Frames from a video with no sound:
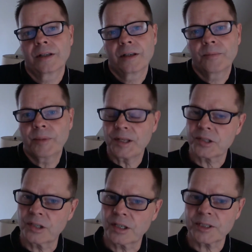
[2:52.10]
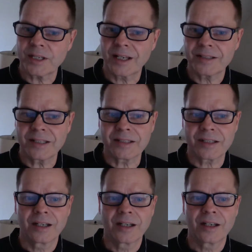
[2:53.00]
by the
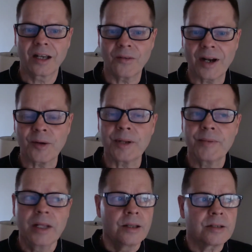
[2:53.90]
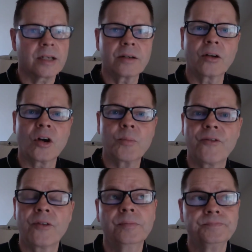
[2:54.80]
circumstances around me. You see, not long
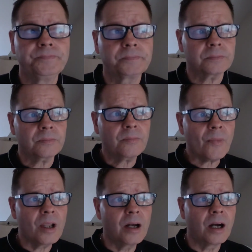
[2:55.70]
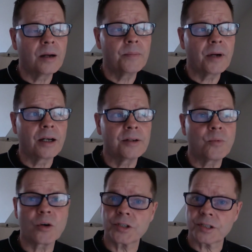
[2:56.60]
before, I
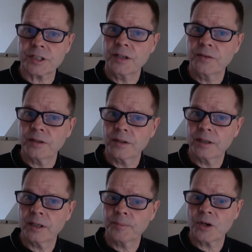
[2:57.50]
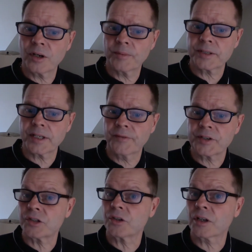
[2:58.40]
watched a programme on the
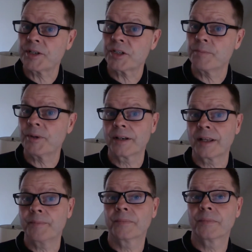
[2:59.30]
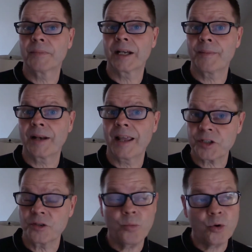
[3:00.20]
television, a documentary by a man named
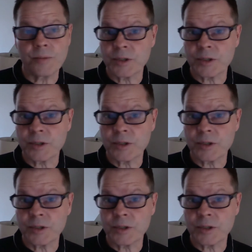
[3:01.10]
Levison Wood. He was